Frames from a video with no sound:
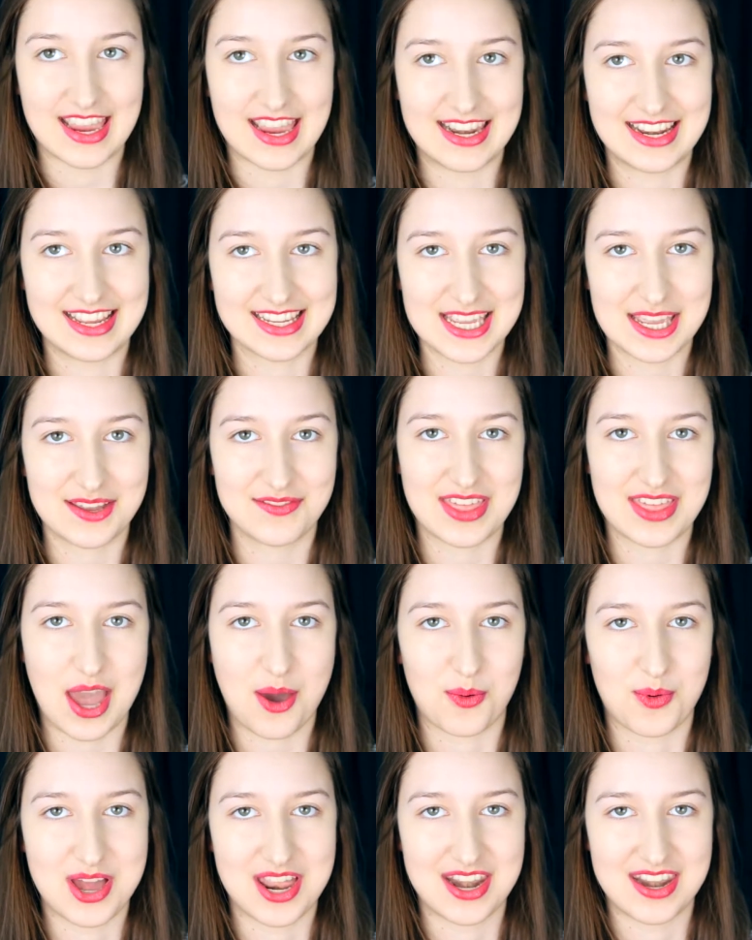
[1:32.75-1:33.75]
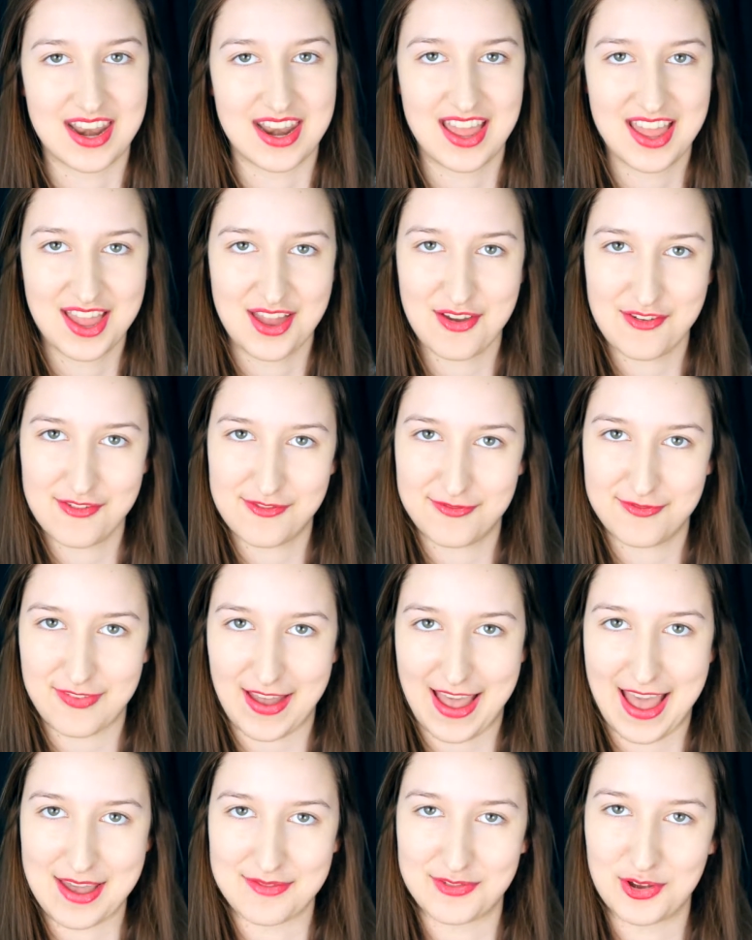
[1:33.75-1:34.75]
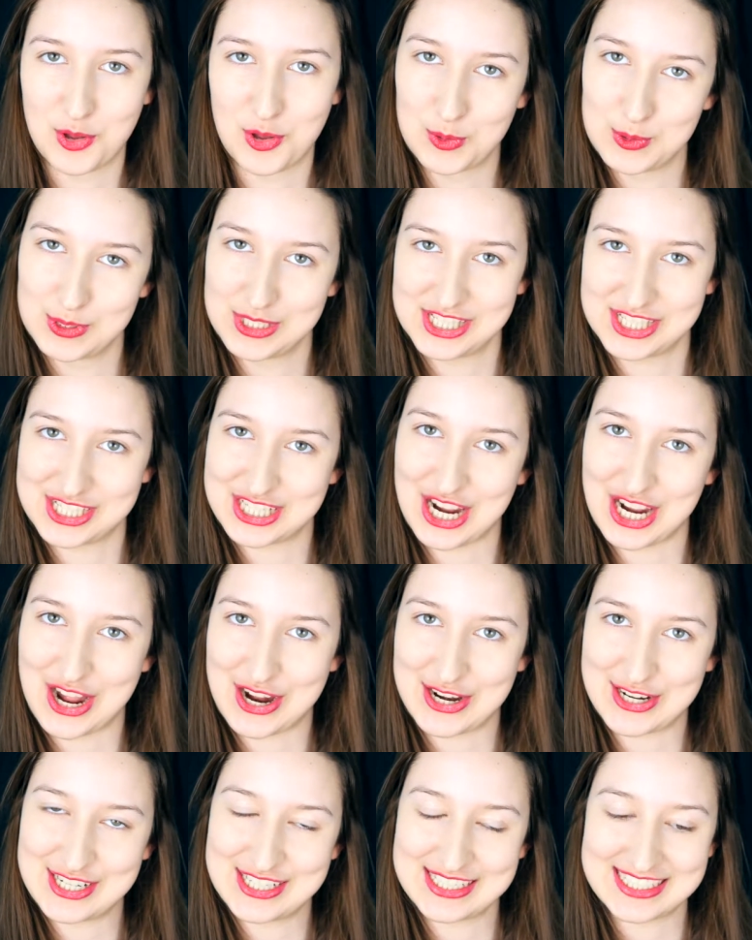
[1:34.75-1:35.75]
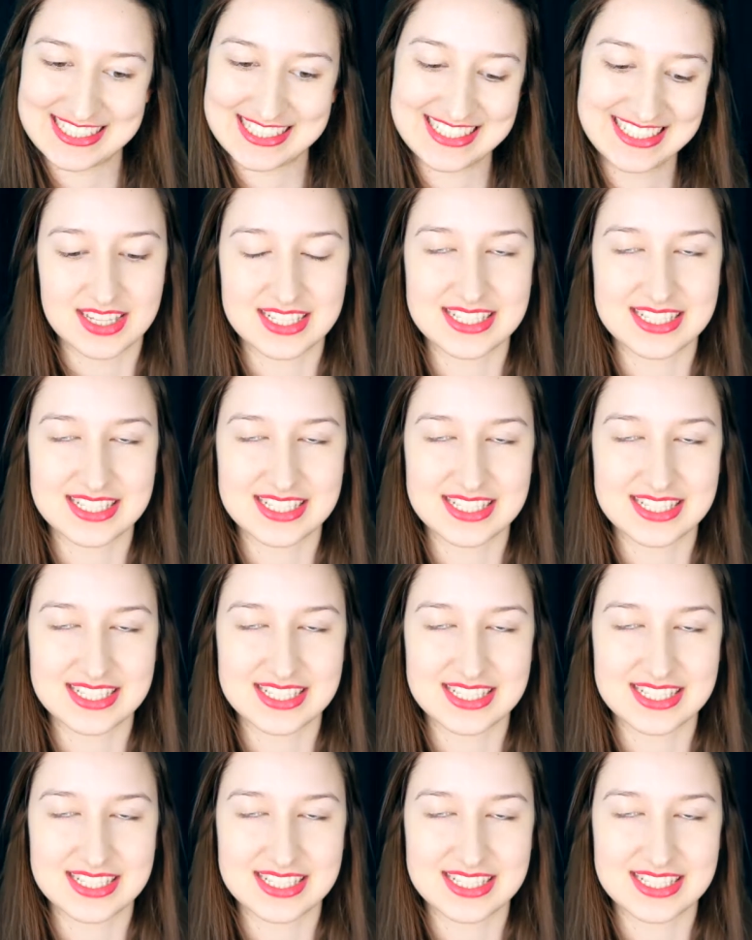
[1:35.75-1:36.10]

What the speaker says: And I gave that one 5 whole stars.